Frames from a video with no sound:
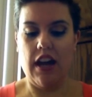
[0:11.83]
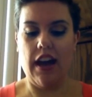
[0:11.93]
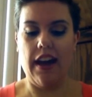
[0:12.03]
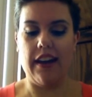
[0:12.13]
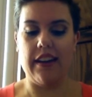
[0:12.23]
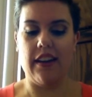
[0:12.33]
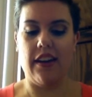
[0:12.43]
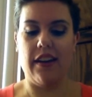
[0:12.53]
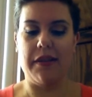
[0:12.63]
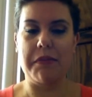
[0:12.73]
I had it
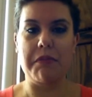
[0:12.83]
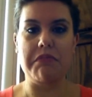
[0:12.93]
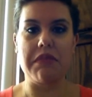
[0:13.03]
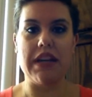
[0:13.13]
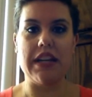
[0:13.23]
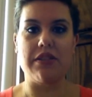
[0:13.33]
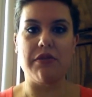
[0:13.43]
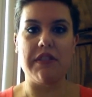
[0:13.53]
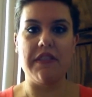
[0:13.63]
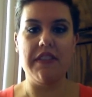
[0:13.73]
on May
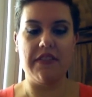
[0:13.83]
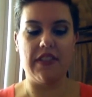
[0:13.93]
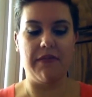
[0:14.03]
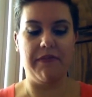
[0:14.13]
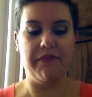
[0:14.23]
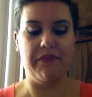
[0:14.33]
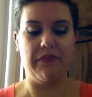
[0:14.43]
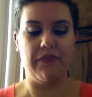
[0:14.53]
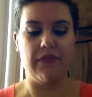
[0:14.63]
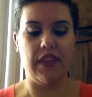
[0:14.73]

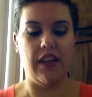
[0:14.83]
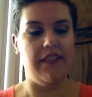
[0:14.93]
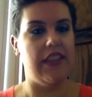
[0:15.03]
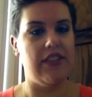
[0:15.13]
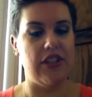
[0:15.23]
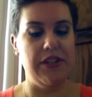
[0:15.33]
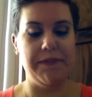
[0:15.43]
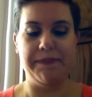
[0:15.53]
25th of this year.